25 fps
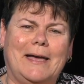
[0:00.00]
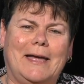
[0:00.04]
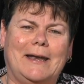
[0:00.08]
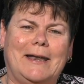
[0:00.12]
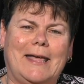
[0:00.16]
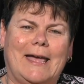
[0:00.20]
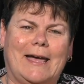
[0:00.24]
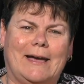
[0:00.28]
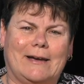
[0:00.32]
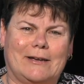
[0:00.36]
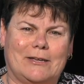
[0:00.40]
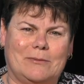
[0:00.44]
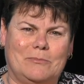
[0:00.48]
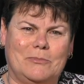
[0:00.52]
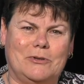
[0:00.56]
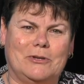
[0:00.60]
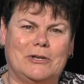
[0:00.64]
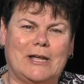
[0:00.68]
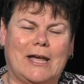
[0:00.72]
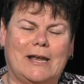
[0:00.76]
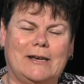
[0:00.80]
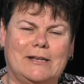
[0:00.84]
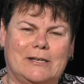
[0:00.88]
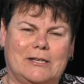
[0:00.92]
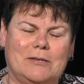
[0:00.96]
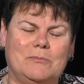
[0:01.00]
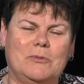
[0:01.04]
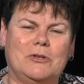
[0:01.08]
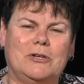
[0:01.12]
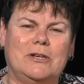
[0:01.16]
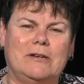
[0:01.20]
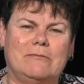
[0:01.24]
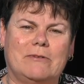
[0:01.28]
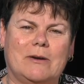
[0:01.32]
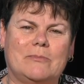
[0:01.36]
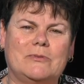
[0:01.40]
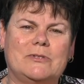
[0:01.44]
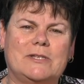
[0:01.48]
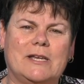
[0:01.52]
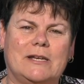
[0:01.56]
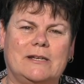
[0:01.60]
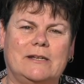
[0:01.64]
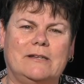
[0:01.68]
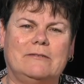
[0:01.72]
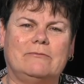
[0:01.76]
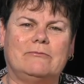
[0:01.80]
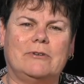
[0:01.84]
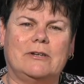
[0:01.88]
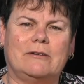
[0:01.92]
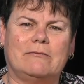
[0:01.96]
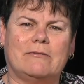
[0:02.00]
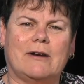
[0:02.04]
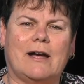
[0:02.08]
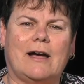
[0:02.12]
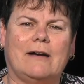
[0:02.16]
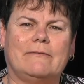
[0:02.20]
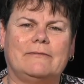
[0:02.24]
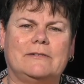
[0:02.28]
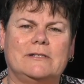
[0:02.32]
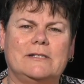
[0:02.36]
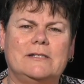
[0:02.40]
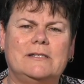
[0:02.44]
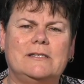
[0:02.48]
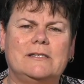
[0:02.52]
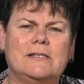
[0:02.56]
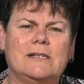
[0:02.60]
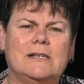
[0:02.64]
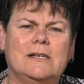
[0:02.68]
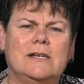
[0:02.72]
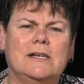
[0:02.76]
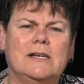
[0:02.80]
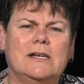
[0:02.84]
and a community representative, Rick Rafters,